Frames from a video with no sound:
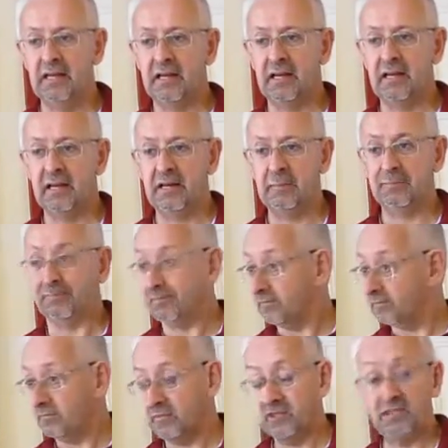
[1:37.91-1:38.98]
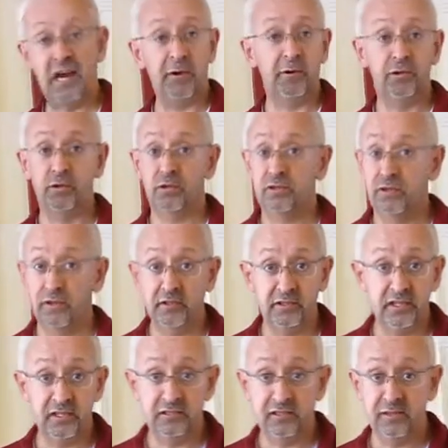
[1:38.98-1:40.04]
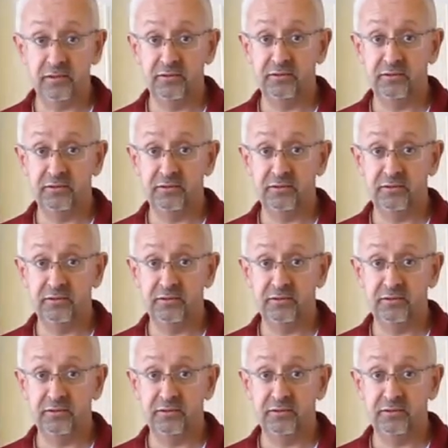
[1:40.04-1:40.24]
The tower took 13 years